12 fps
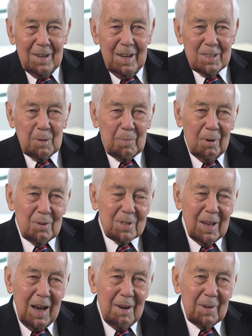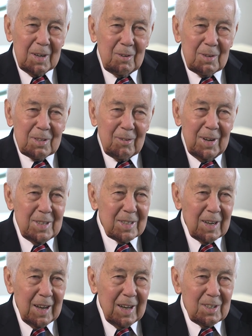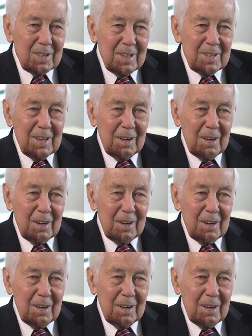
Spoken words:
as opposed to having nuclear installations